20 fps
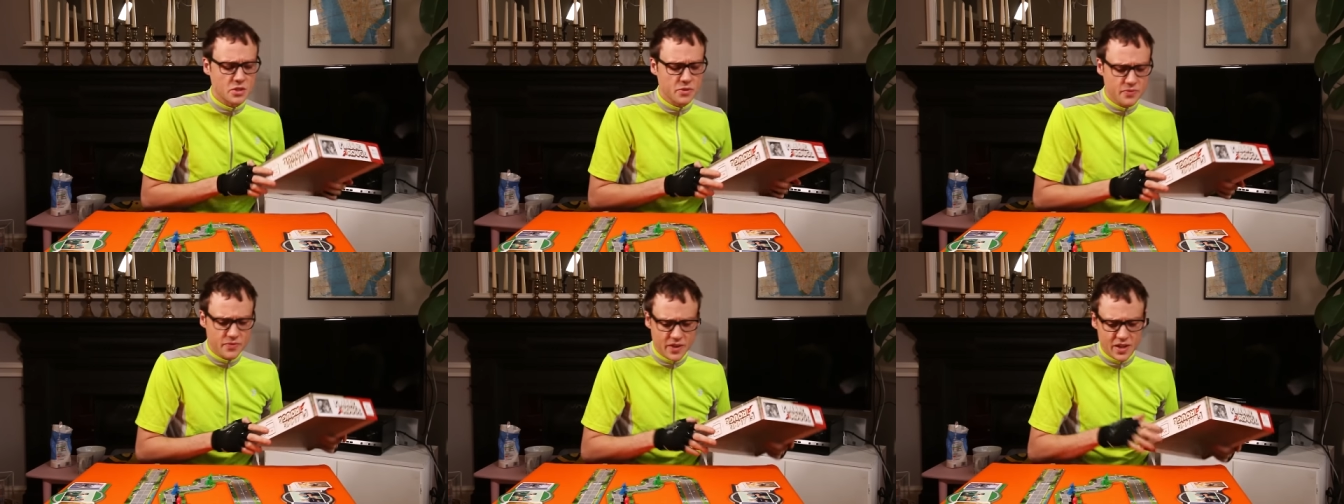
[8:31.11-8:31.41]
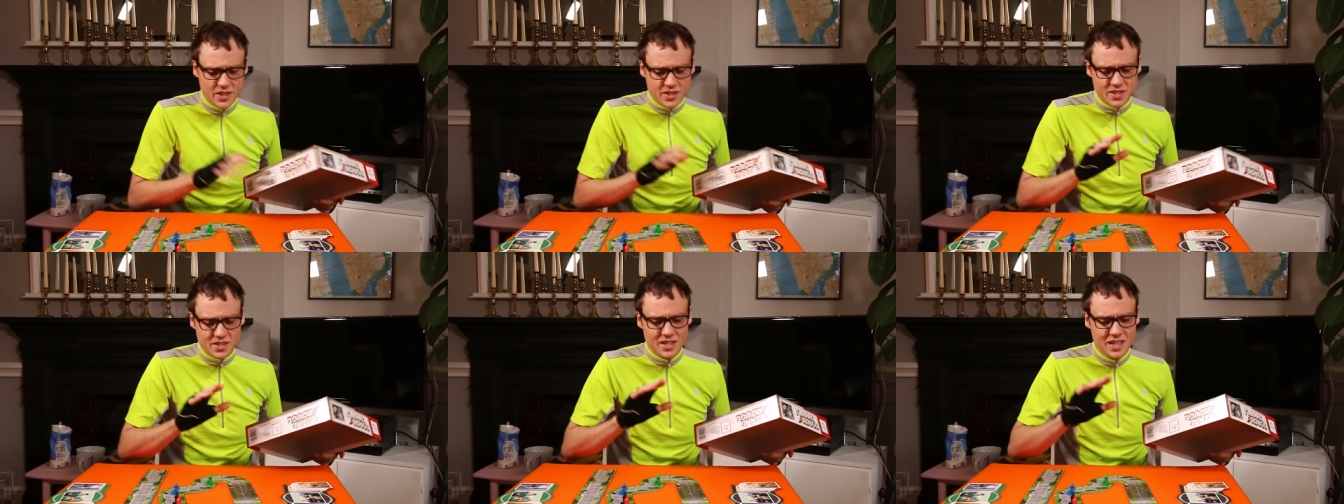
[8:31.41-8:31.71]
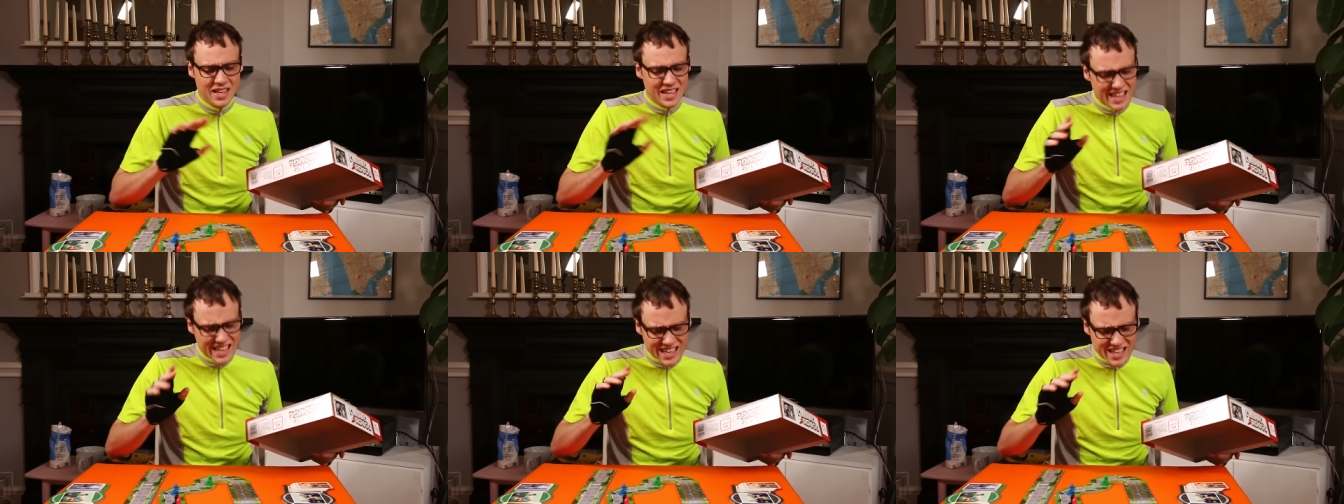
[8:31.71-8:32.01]
The
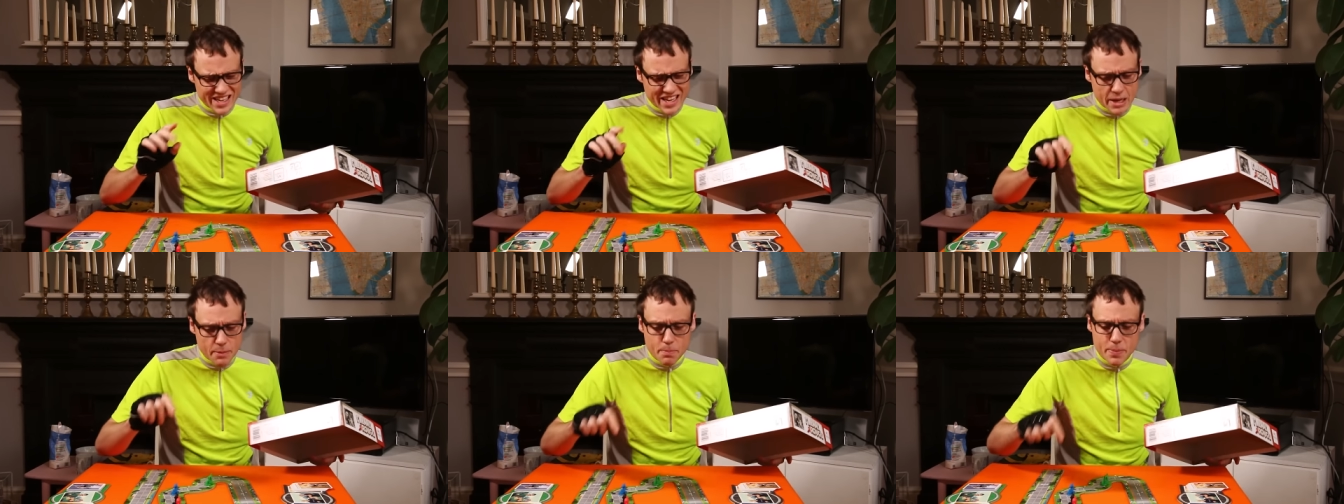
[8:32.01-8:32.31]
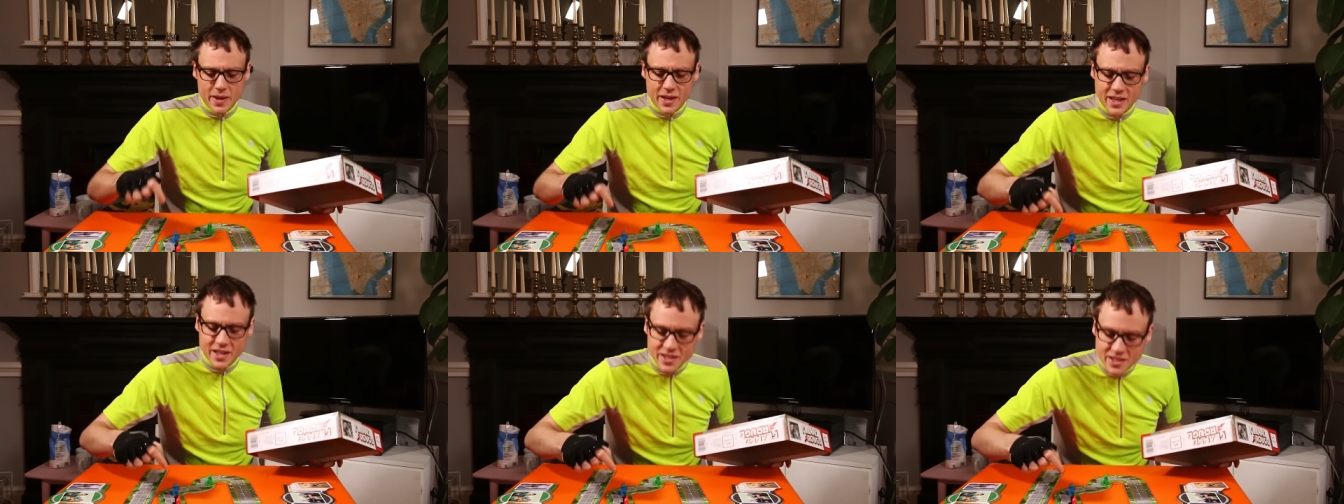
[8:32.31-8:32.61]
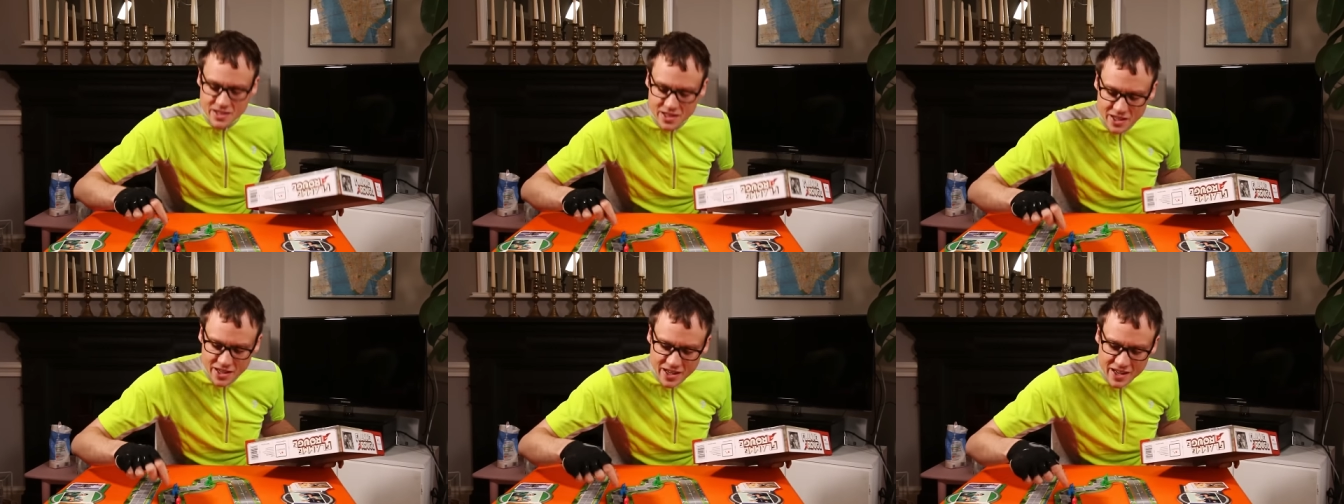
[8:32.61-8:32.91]
first little nitpick
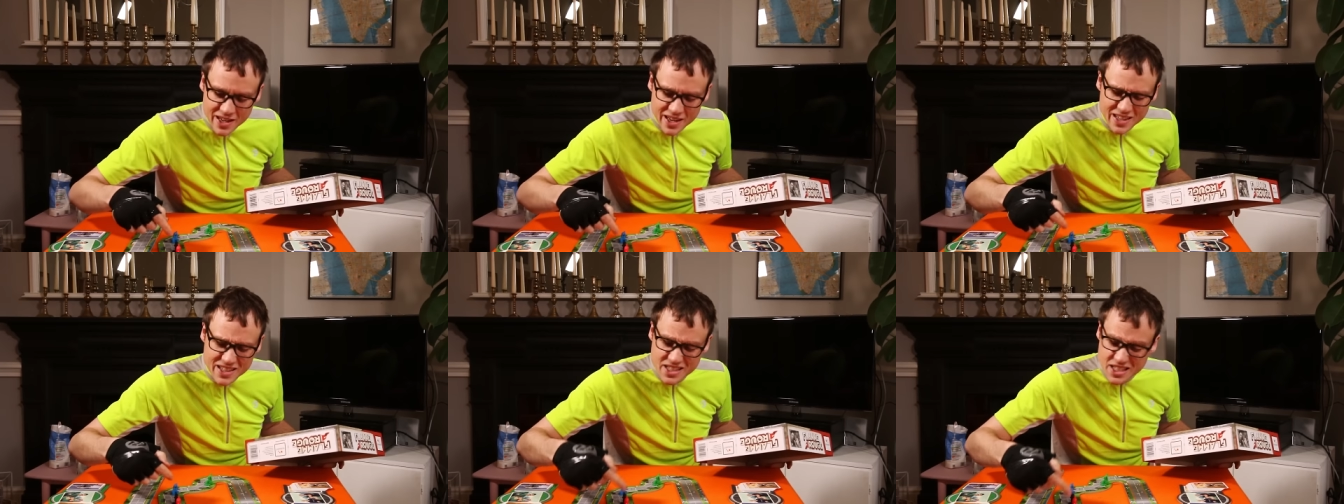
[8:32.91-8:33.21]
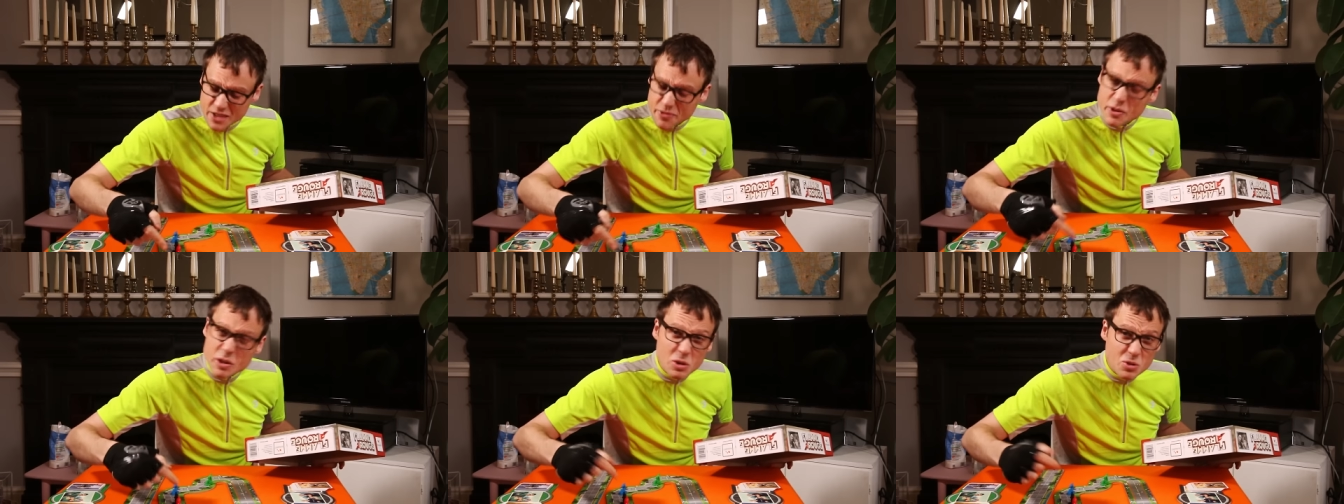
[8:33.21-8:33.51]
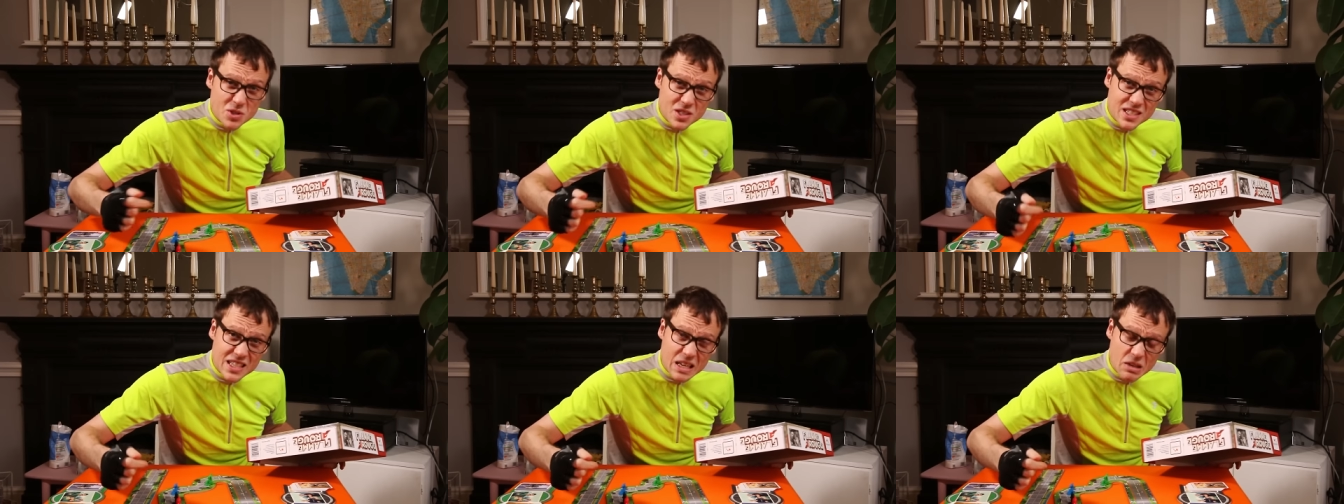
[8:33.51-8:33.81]
is that it's
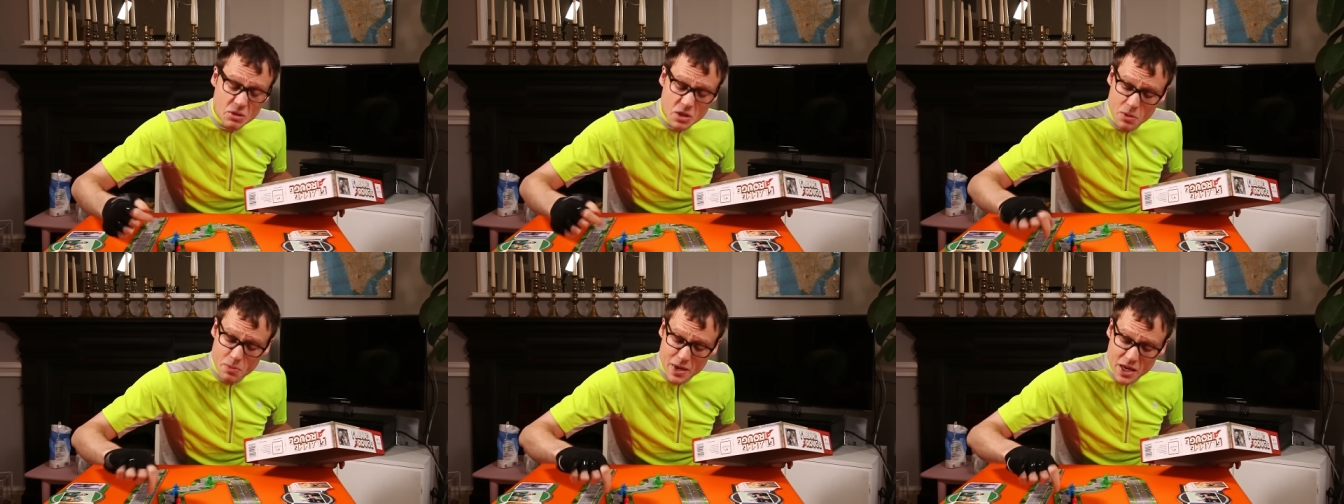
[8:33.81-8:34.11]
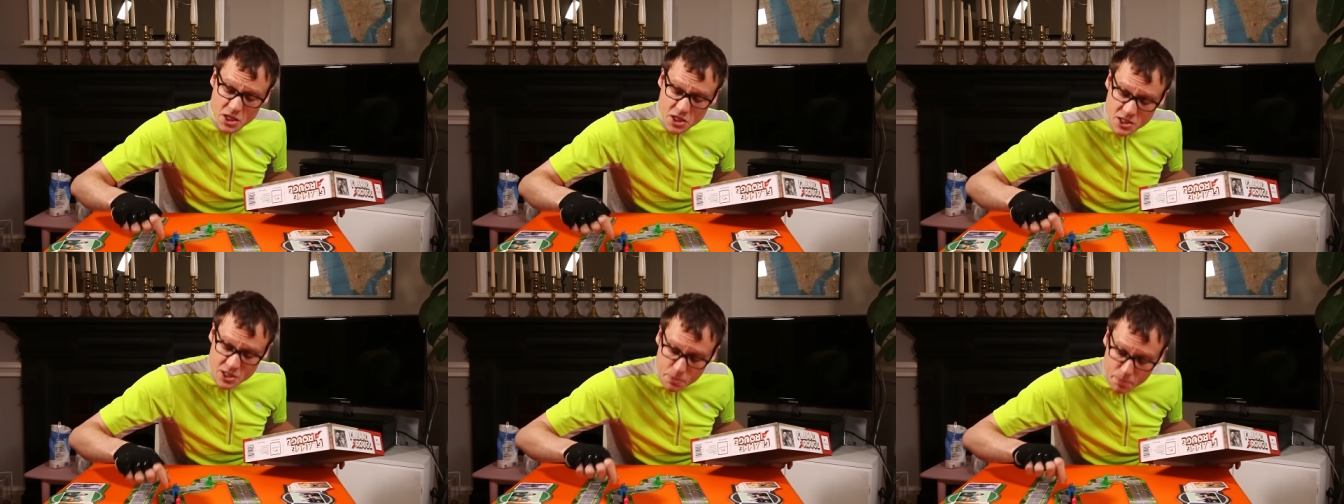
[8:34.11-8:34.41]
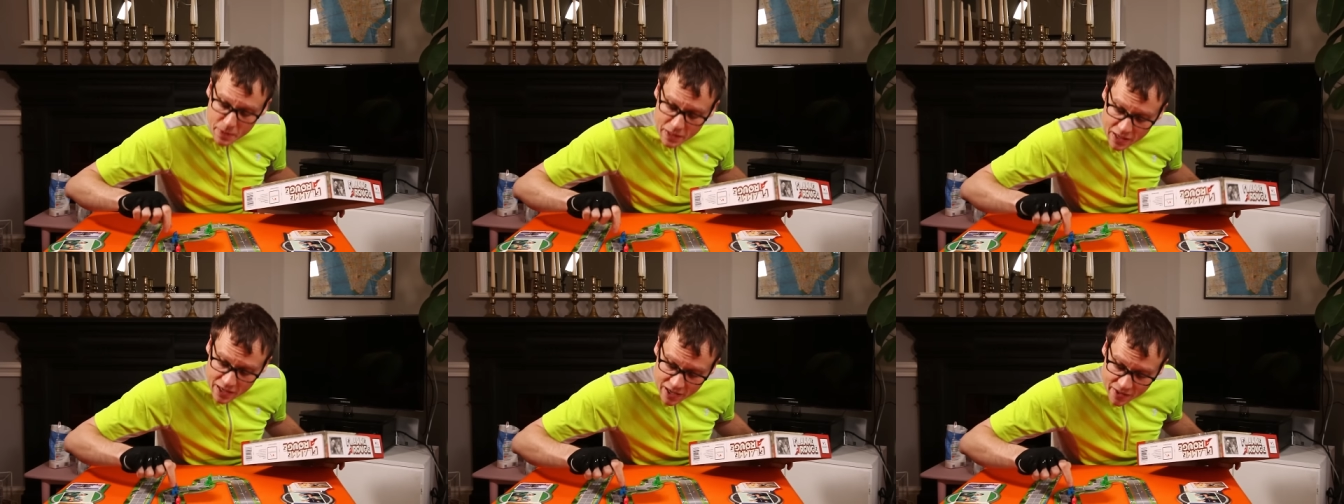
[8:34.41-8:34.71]
difficult to tell your miniatures
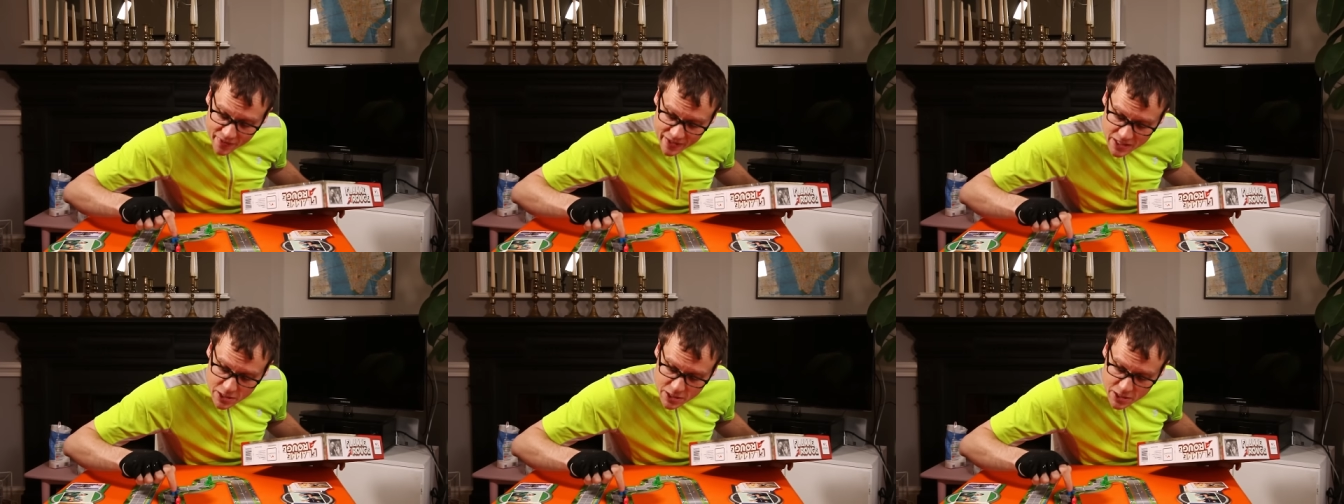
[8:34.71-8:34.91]
apart.